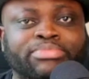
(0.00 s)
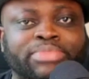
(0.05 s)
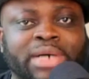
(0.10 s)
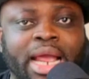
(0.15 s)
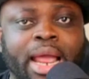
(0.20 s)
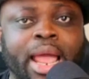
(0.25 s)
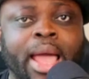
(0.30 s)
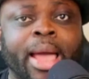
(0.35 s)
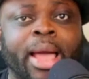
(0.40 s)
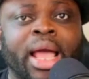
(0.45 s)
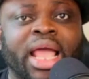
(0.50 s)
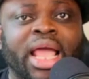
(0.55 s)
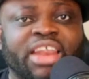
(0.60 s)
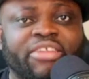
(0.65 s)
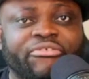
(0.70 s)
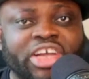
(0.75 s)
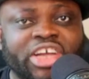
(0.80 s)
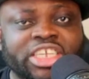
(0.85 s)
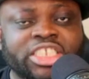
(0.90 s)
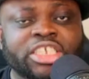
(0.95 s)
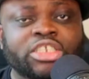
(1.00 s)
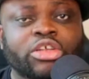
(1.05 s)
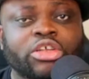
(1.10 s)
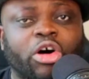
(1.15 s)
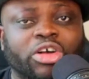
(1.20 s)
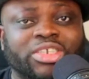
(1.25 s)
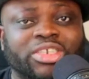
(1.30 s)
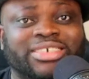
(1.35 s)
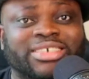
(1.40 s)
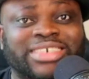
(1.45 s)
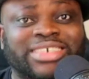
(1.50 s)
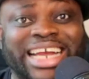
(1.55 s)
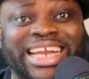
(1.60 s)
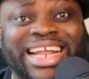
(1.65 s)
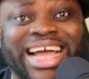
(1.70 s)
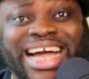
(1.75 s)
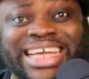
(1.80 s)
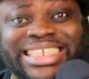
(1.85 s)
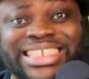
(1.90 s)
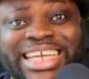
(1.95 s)
by investing on the right
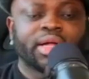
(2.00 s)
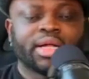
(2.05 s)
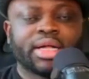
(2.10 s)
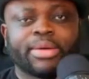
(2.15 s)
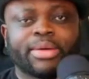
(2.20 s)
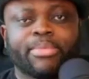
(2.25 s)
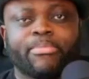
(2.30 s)
asset,